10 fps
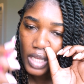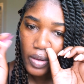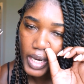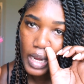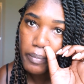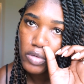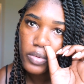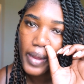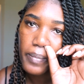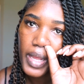out and I'll be
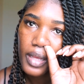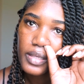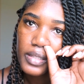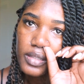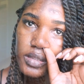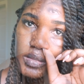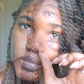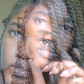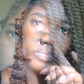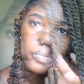right back because
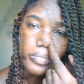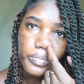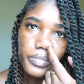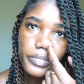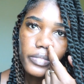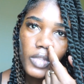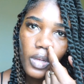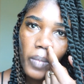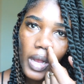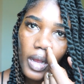
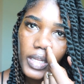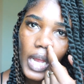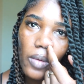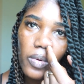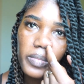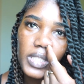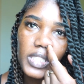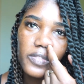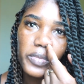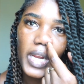oh my god, y'all won't
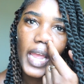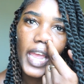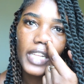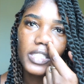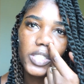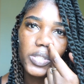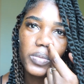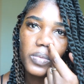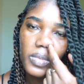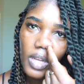believe what I had to
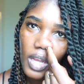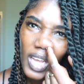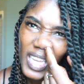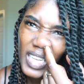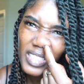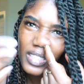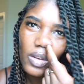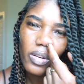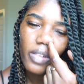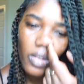do. It's
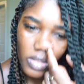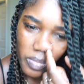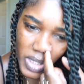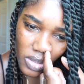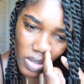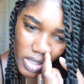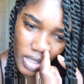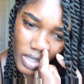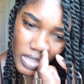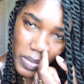so gross of me talking
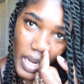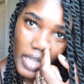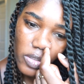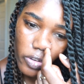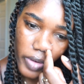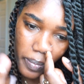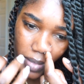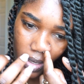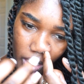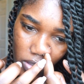like this, but I had to rip
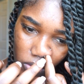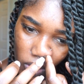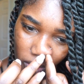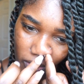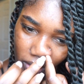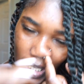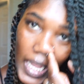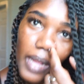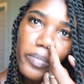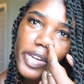my nails off. I
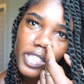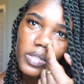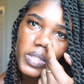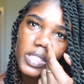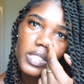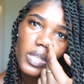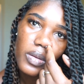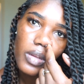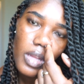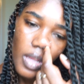had press on, so
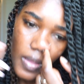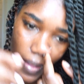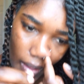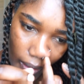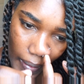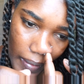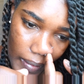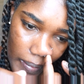yeah.